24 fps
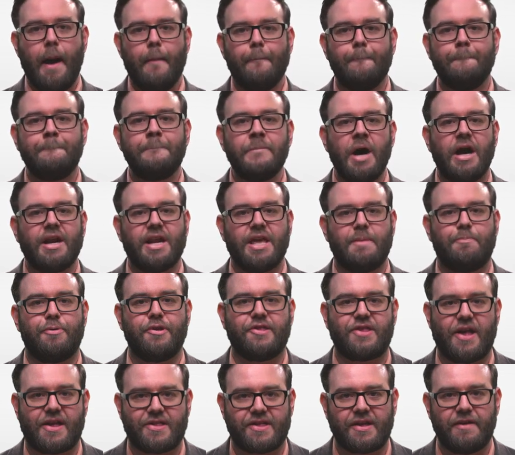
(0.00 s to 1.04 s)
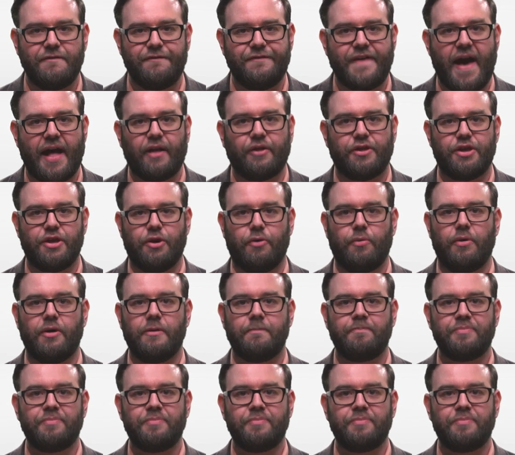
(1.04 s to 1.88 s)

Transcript: money possessing value.